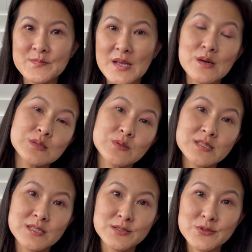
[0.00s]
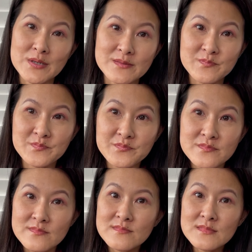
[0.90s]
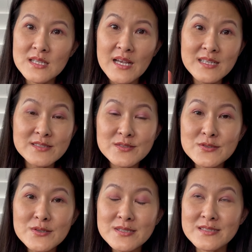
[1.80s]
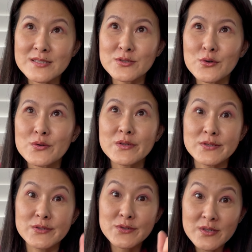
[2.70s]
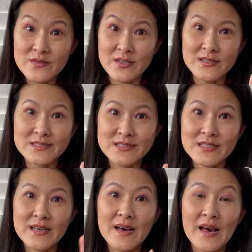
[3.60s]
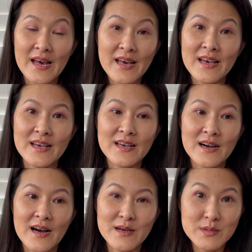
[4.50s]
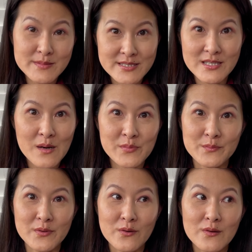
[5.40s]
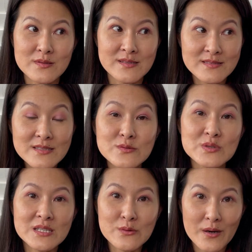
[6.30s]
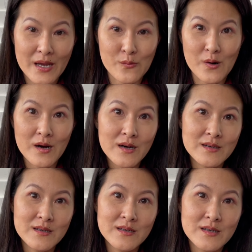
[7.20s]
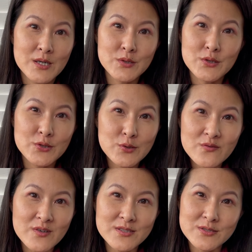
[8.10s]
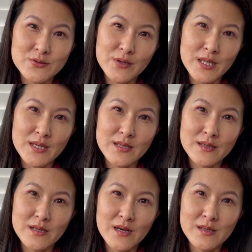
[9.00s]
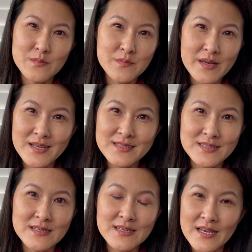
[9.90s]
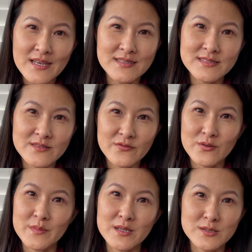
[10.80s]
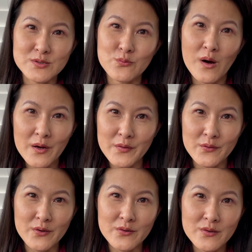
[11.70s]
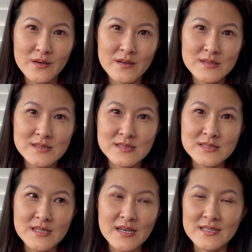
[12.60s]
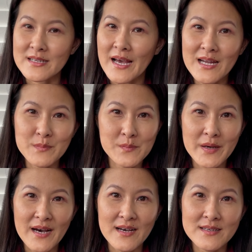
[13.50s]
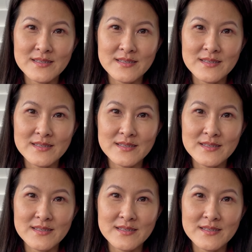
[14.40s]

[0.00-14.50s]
I was willing to do it. And as soon as I told the universe, hey, I'm unstoppable, this is really what I want, the universe created an amazing gate for me to just walk through it. And it had my back.